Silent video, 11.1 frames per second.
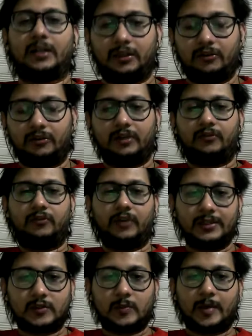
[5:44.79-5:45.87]

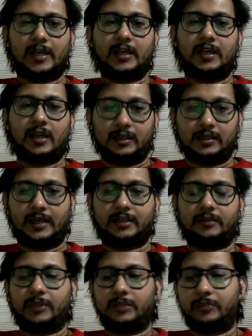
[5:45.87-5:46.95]
influenced by
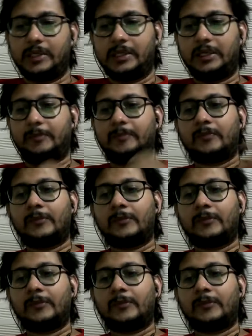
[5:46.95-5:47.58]
Enlightenment period.